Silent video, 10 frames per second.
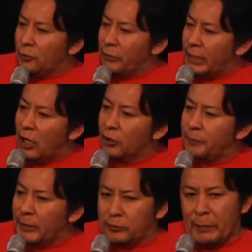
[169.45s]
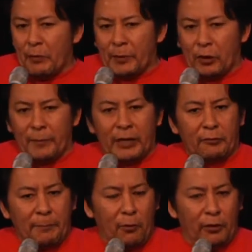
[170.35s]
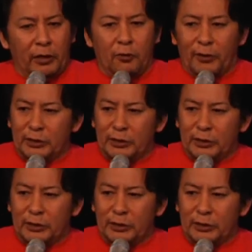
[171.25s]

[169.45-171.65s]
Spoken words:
to renounce my dream of becoming a reporter or